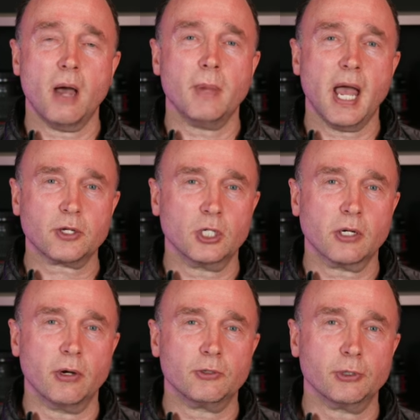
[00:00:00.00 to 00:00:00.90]
I'm actually
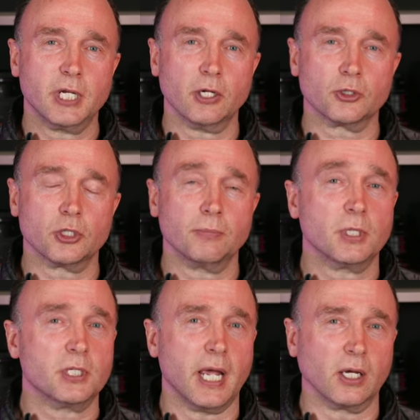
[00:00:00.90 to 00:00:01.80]
going to a dealership
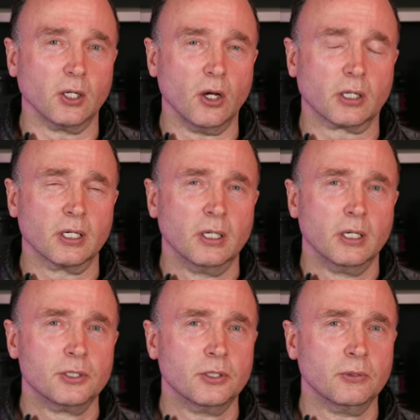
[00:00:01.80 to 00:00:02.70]
to take a look,
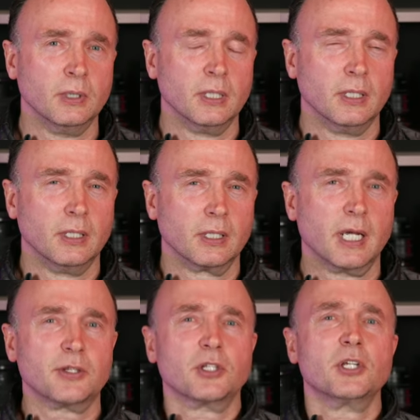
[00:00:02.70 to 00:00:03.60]
to
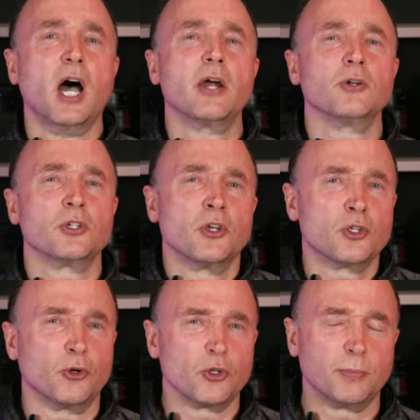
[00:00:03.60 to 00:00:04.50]
kick the tires, so to